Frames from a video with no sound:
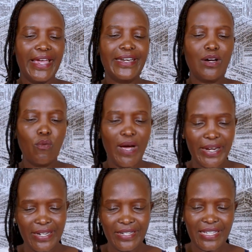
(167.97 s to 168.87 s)
And the
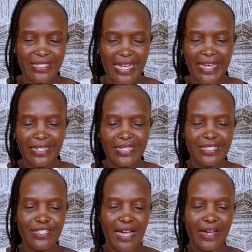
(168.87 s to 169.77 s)
one that I
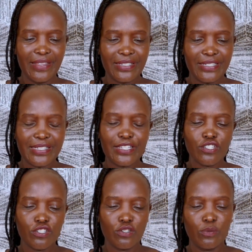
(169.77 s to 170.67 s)
need,
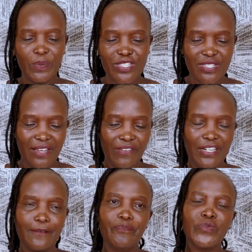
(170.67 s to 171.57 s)
that's on page
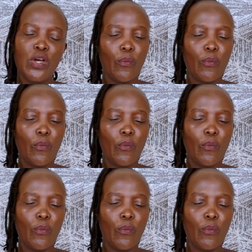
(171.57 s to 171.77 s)
7,